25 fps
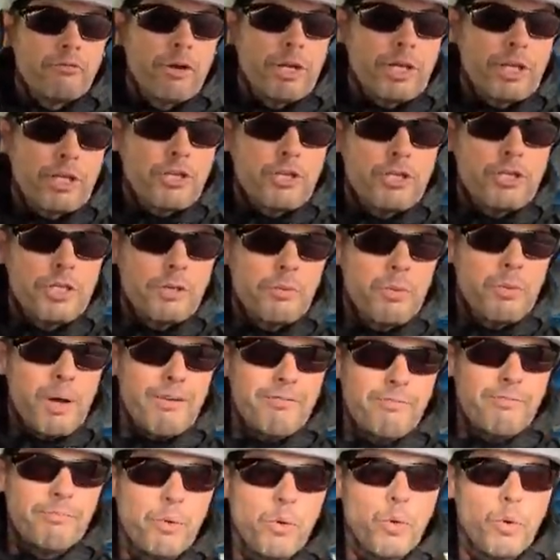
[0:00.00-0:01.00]
Rich you
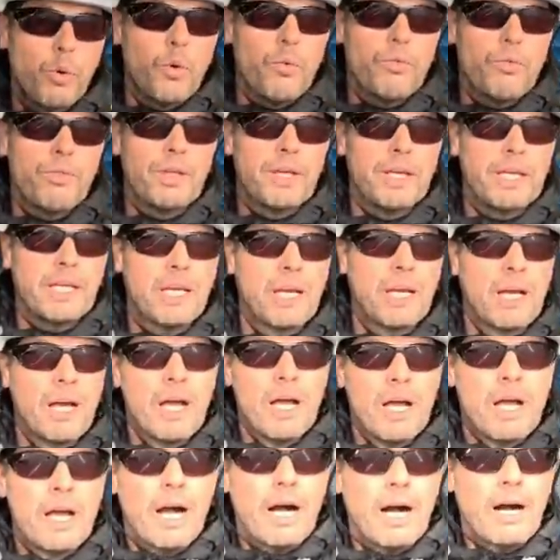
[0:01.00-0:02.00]
have bought the
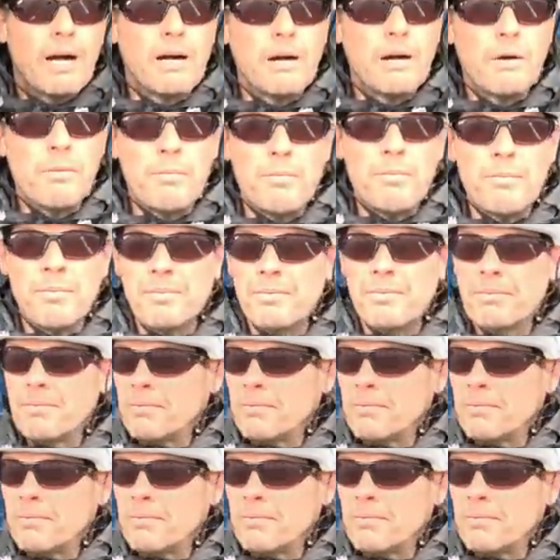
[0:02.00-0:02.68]
um,